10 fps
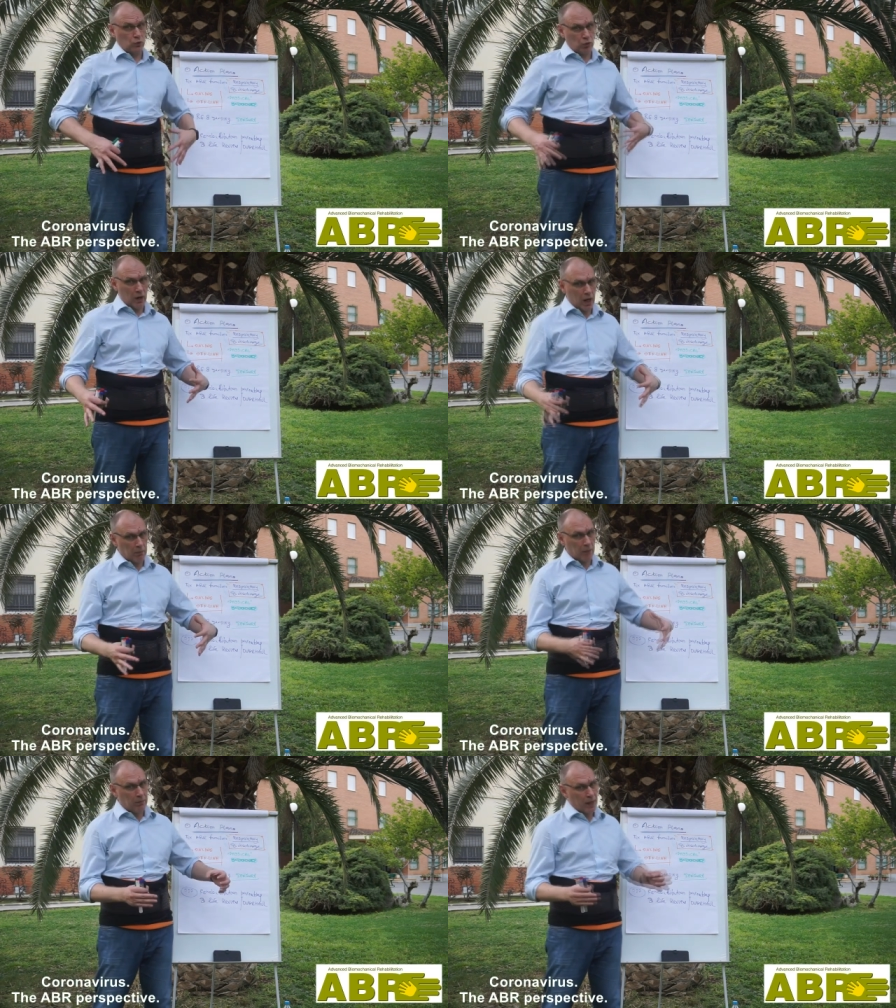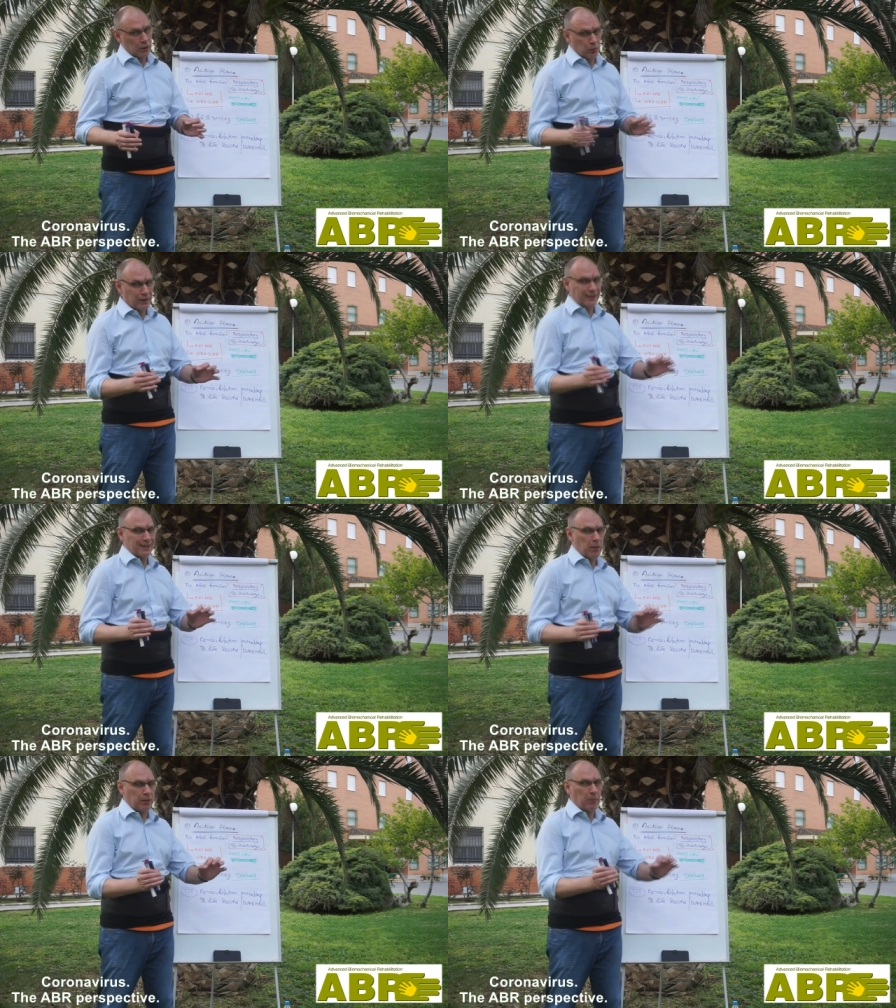trying my best with the
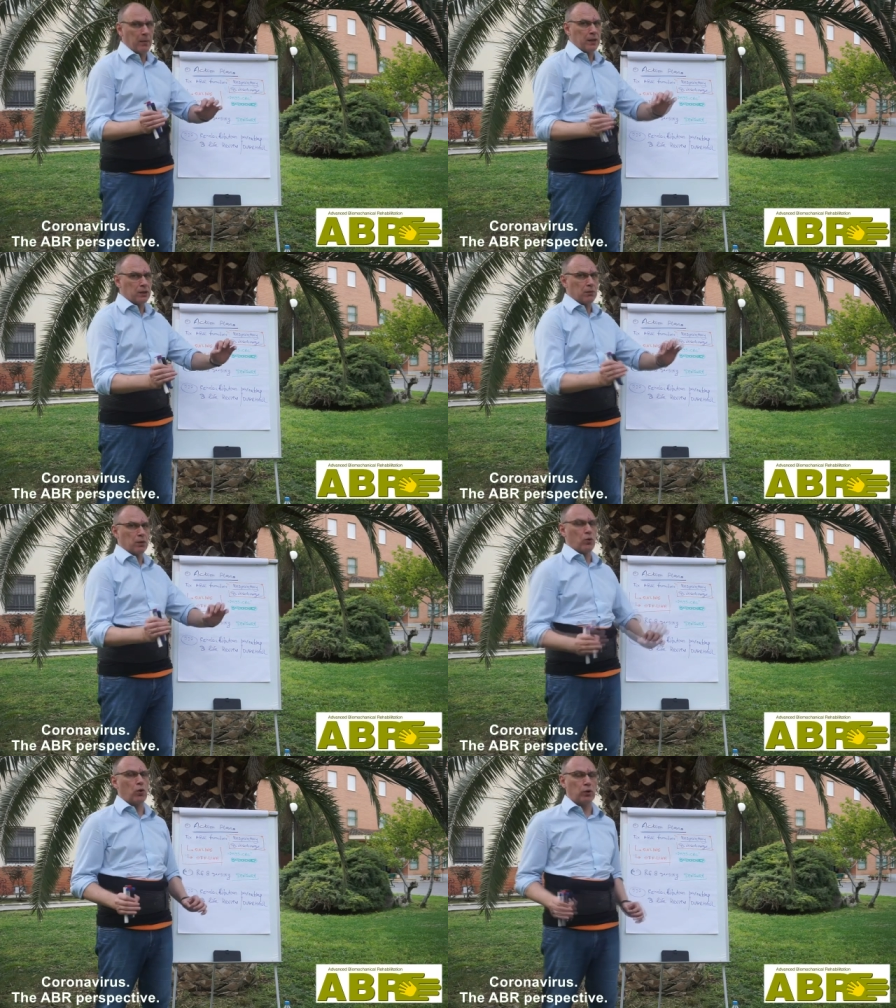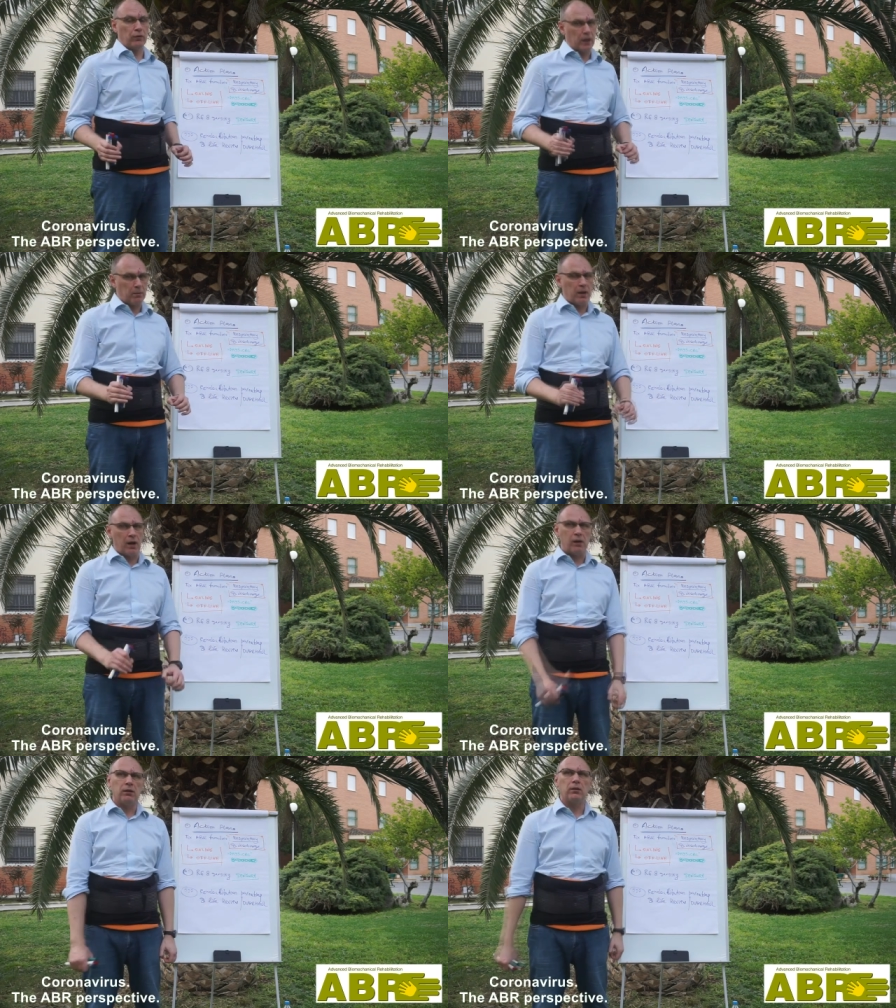supplementary role of A B
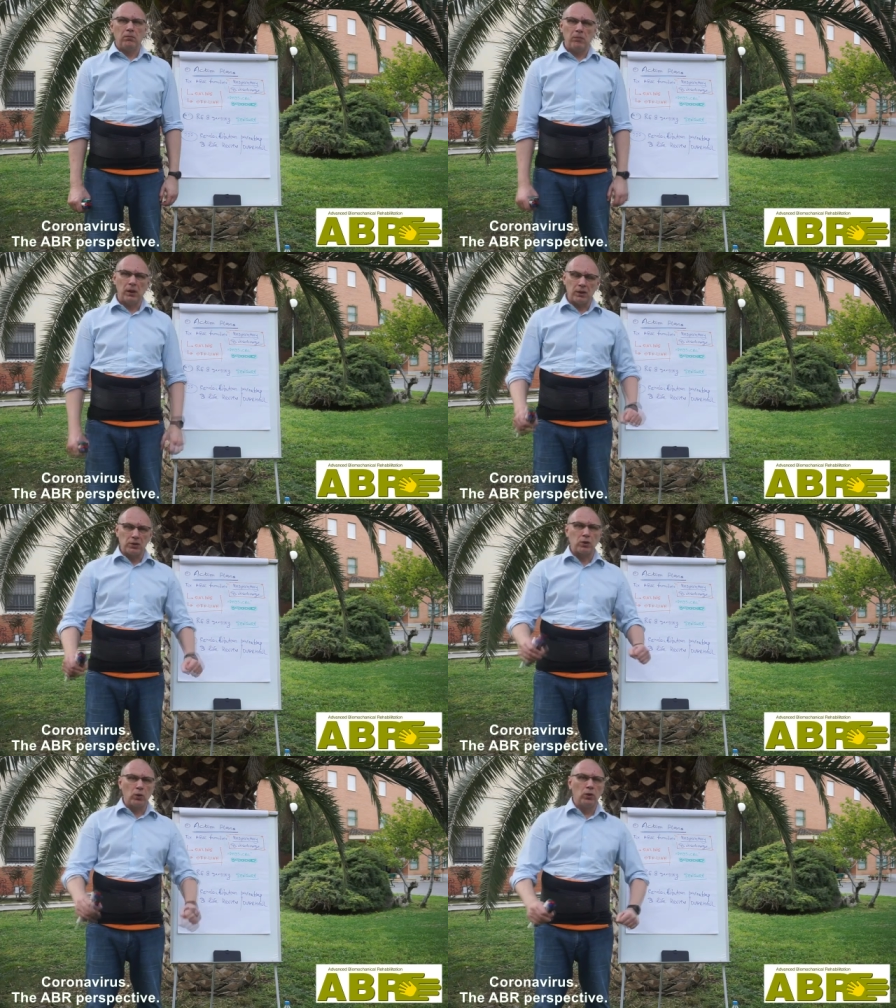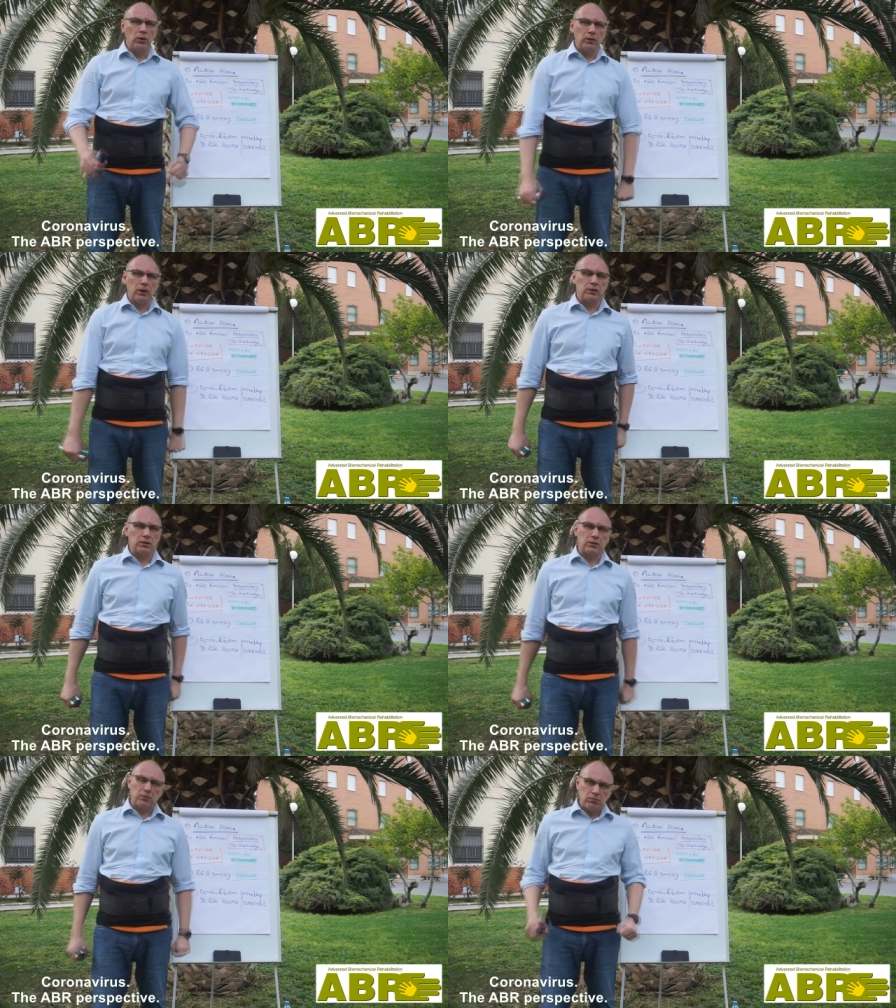R, but the school
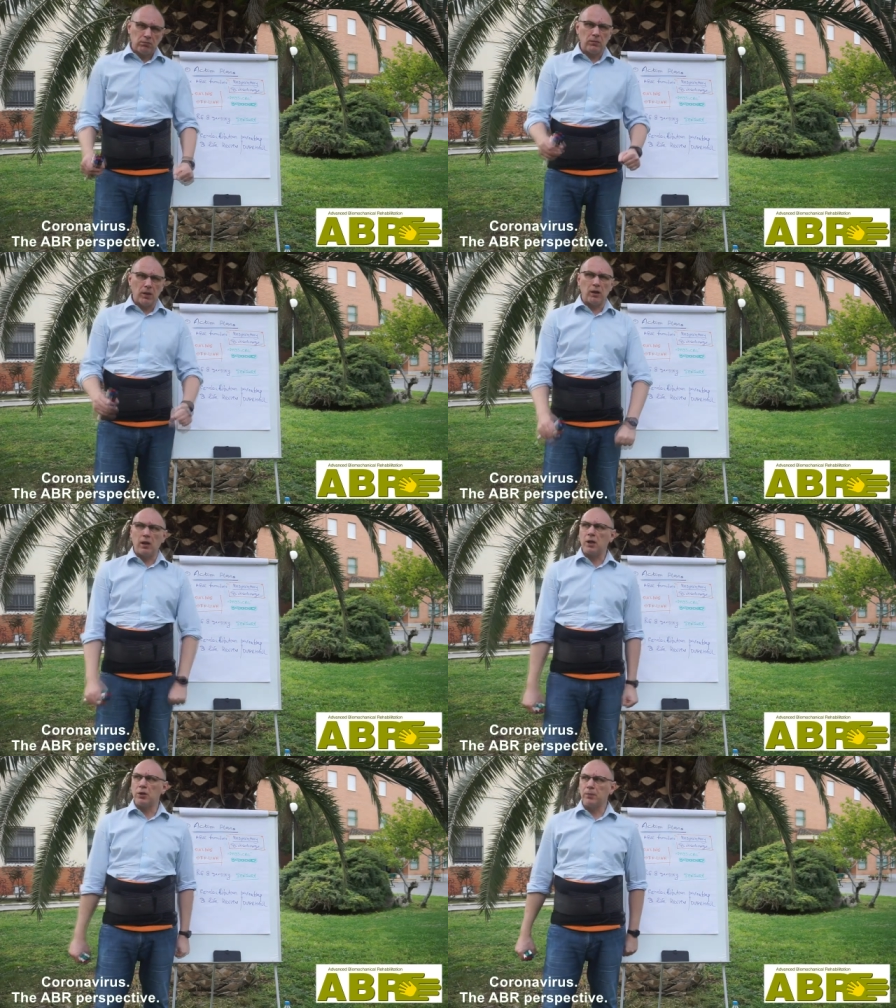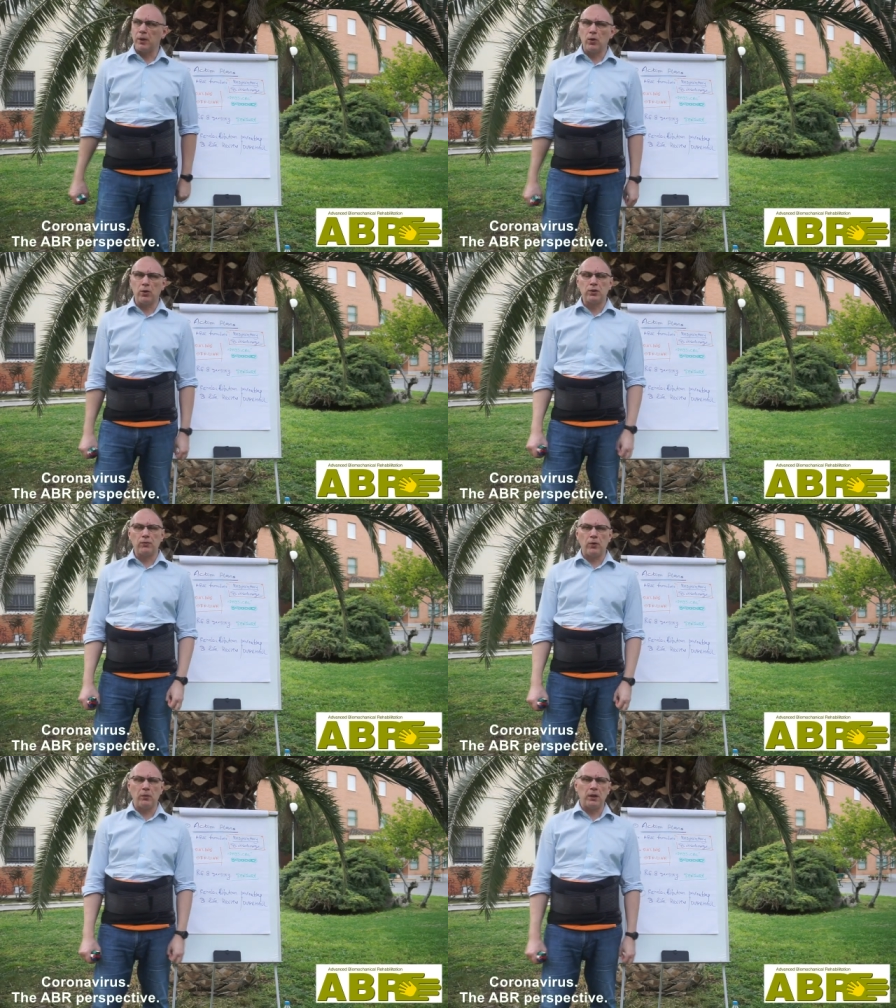is a larger priority
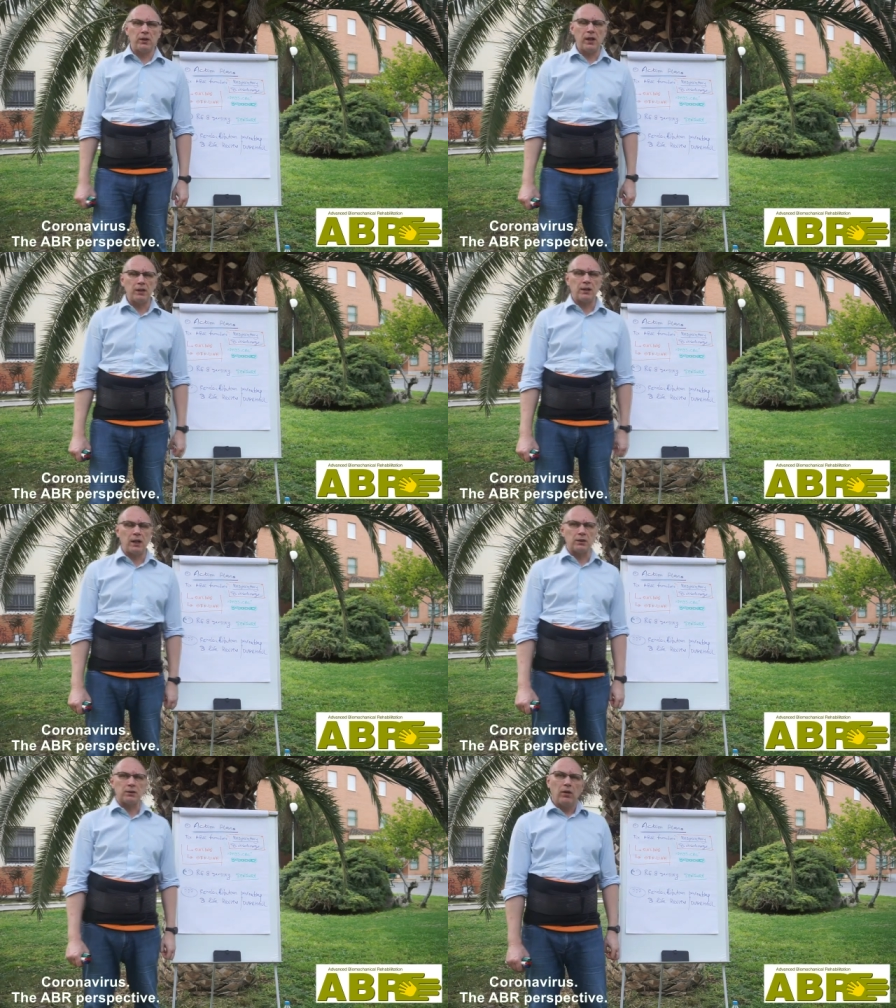for me in that sense.